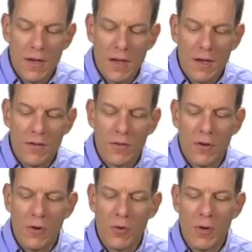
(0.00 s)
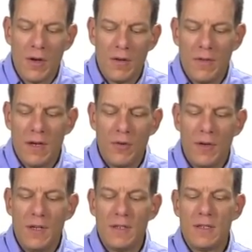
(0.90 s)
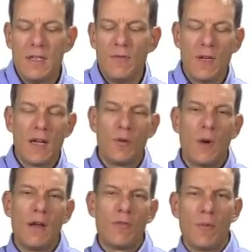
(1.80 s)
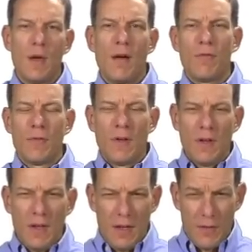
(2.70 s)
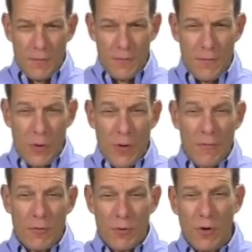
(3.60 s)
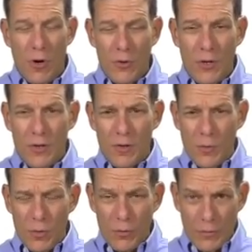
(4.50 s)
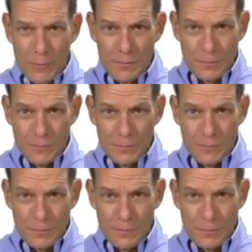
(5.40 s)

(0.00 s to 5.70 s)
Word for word: And so they don't need to deviate away from F if they're never called on to move.